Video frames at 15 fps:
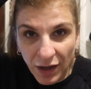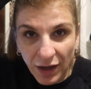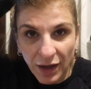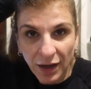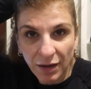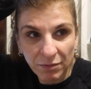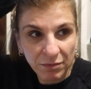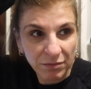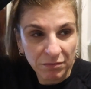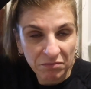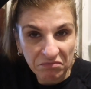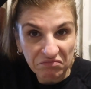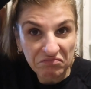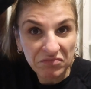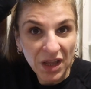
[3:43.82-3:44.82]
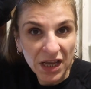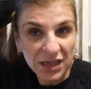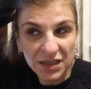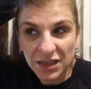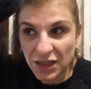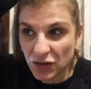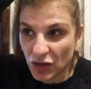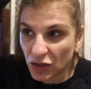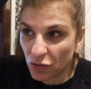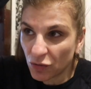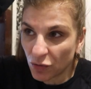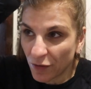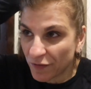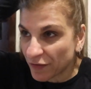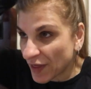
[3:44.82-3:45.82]
that's it. So I
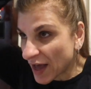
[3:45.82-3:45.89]
don't know if